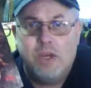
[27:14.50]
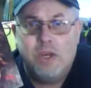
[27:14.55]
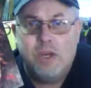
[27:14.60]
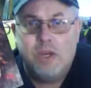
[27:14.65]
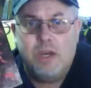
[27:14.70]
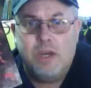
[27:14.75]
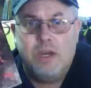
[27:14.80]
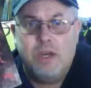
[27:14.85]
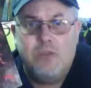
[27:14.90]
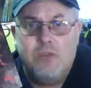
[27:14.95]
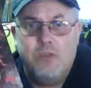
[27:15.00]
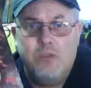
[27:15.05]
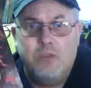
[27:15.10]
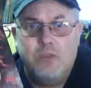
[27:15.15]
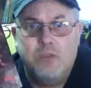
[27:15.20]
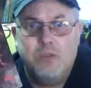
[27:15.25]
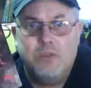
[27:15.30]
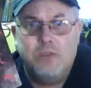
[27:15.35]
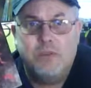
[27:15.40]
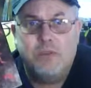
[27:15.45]
if you
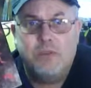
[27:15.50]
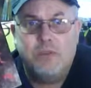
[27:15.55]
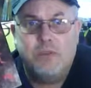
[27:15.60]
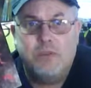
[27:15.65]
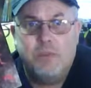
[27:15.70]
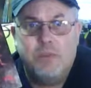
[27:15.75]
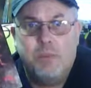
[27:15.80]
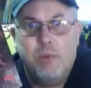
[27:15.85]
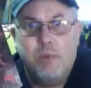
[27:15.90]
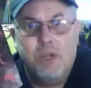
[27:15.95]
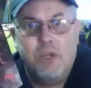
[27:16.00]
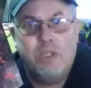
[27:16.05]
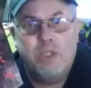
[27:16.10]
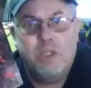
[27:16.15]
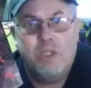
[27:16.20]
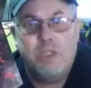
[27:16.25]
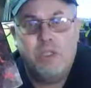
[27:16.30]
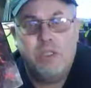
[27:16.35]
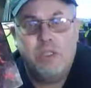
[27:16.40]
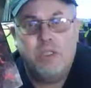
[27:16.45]
suffer from
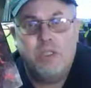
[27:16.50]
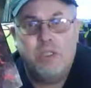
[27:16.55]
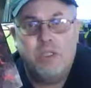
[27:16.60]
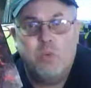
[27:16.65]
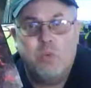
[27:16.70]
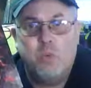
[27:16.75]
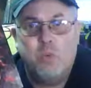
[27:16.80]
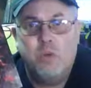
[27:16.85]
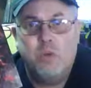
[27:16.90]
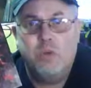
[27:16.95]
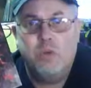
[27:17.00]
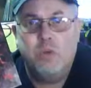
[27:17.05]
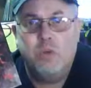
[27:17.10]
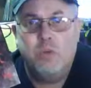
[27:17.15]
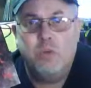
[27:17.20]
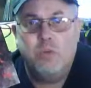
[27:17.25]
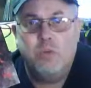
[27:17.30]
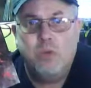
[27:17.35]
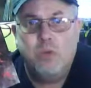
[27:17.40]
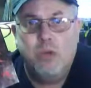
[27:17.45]
depression and just
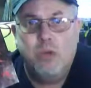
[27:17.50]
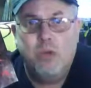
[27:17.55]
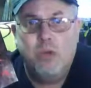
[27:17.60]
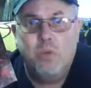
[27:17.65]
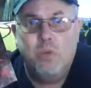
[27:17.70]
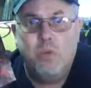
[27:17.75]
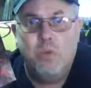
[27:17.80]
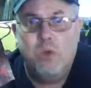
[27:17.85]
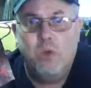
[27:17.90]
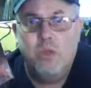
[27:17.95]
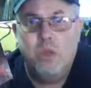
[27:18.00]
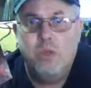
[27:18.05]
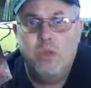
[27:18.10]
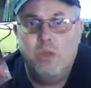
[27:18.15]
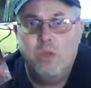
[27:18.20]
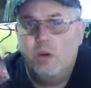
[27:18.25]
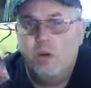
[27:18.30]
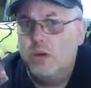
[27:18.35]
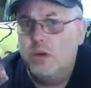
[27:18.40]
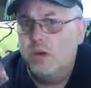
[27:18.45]
wonder where
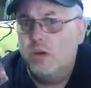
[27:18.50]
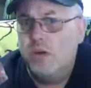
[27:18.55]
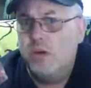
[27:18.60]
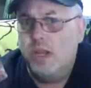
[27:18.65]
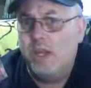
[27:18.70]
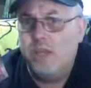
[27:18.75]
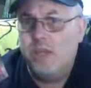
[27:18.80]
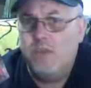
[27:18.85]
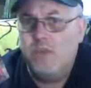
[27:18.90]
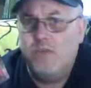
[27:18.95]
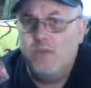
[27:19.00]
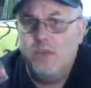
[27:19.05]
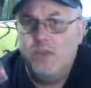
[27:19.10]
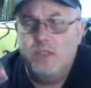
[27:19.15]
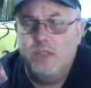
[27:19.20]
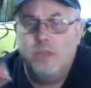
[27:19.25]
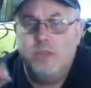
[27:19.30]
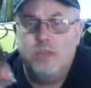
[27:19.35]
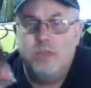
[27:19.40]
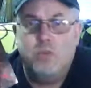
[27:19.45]
you are and how you fit
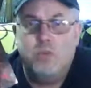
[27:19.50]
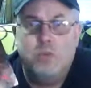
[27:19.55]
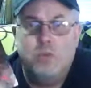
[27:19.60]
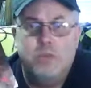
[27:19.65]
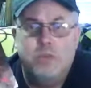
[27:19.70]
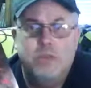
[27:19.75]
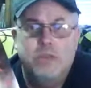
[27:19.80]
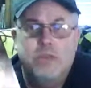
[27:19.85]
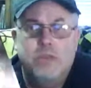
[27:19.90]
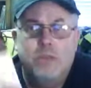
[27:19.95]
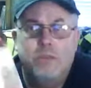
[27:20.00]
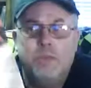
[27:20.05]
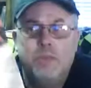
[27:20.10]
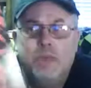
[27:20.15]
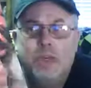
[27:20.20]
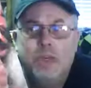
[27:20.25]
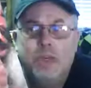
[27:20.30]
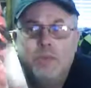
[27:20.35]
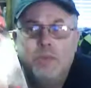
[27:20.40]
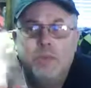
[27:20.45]
in this world
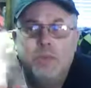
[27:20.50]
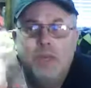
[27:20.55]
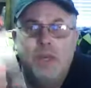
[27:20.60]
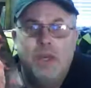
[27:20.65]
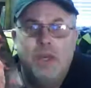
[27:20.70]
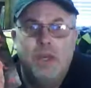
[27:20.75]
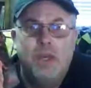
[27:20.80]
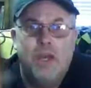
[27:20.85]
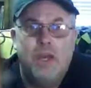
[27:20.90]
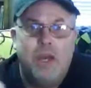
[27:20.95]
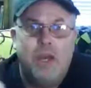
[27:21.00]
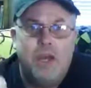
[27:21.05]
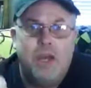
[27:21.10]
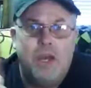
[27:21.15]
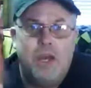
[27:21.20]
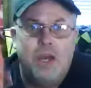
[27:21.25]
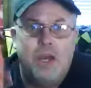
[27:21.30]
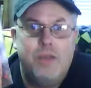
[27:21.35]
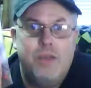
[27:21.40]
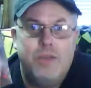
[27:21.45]
sometimes,
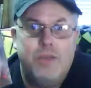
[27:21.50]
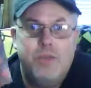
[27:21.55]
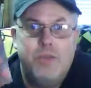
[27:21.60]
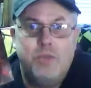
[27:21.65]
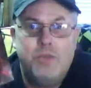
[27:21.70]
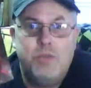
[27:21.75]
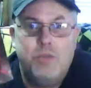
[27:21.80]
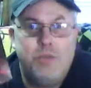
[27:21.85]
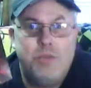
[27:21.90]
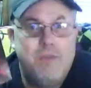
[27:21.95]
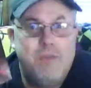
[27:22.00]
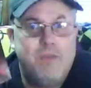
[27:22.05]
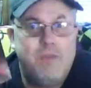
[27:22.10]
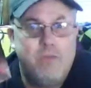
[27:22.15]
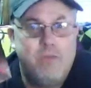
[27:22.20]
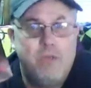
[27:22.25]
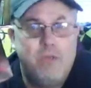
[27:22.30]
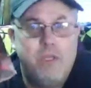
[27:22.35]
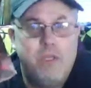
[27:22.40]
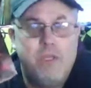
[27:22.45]
this would be a
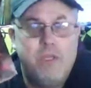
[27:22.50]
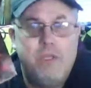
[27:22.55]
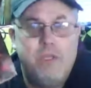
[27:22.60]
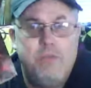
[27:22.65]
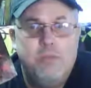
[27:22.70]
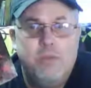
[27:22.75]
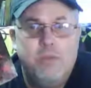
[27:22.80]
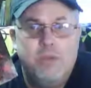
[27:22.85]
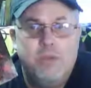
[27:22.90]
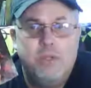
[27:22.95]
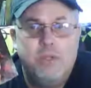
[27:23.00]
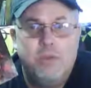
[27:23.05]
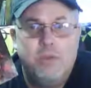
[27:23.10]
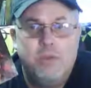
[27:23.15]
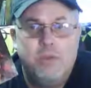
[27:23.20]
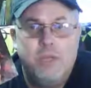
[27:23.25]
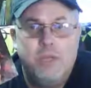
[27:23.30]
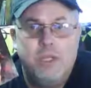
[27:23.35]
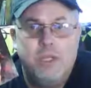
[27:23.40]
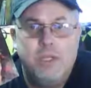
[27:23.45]
really good book to
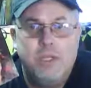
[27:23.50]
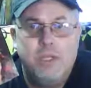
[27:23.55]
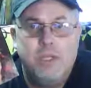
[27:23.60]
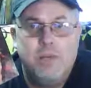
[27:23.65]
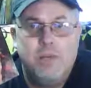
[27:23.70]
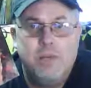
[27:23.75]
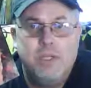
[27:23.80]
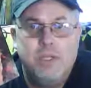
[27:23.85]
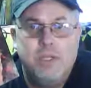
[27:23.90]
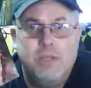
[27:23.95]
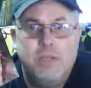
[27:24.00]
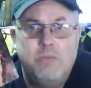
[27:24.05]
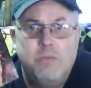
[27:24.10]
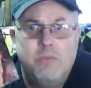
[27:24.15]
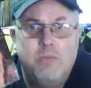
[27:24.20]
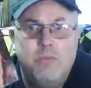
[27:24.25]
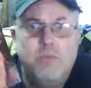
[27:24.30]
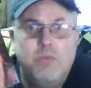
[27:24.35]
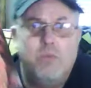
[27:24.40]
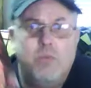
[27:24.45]
read. I
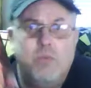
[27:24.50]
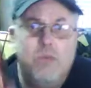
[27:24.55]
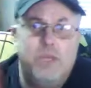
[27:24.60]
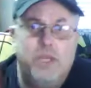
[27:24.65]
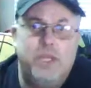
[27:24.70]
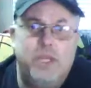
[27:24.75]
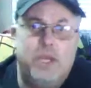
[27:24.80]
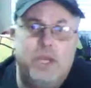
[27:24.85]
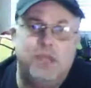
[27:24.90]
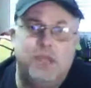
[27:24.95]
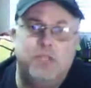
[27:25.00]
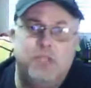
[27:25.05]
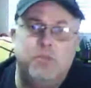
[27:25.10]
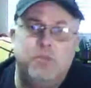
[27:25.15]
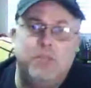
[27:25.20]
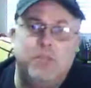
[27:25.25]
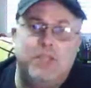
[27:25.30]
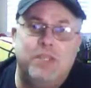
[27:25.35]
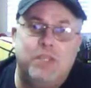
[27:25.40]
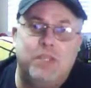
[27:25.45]
mean, it really kind of
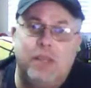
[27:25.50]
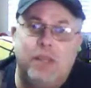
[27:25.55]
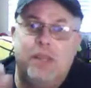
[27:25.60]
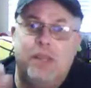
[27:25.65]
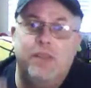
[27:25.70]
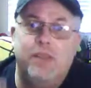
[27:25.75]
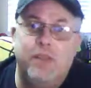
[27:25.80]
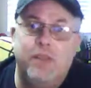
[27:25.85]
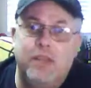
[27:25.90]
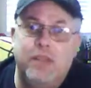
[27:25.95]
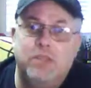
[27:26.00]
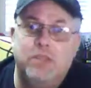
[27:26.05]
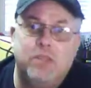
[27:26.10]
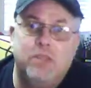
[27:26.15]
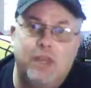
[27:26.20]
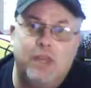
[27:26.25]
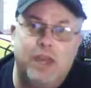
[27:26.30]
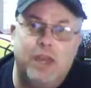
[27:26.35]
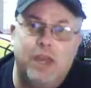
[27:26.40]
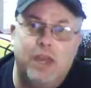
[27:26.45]
speaks a lot of things
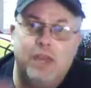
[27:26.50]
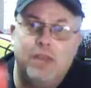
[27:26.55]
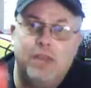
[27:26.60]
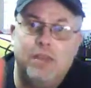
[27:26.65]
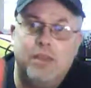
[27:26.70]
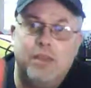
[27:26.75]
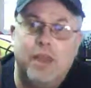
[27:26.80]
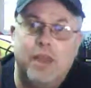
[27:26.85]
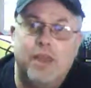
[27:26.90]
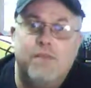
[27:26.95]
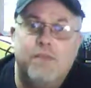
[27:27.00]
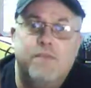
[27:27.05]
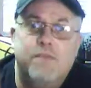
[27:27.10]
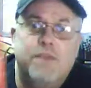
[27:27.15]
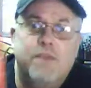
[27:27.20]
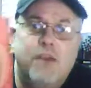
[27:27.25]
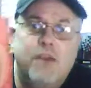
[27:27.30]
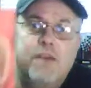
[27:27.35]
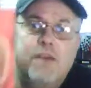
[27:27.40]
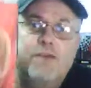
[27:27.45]
that I have
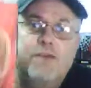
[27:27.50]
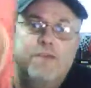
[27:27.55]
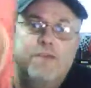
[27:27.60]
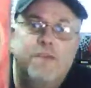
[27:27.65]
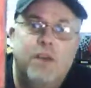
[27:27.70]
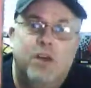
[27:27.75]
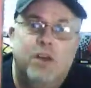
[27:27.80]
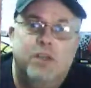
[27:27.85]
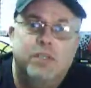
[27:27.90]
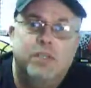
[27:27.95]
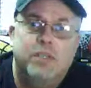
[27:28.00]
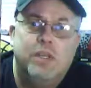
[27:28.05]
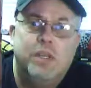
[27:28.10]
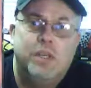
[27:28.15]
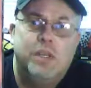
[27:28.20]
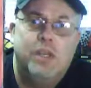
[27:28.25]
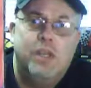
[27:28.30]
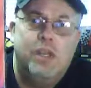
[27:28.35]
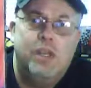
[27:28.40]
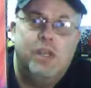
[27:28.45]
felt.
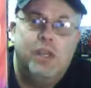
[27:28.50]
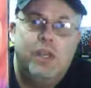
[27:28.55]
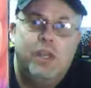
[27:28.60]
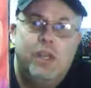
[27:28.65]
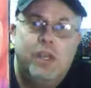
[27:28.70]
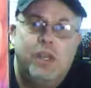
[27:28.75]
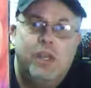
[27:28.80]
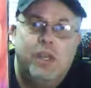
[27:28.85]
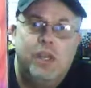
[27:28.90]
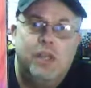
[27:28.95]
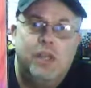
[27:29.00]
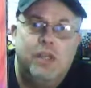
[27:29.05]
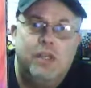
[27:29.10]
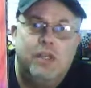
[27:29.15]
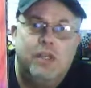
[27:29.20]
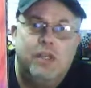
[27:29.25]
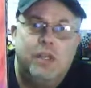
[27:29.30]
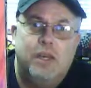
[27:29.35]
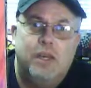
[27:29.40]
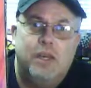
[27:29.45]

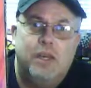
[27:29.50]
And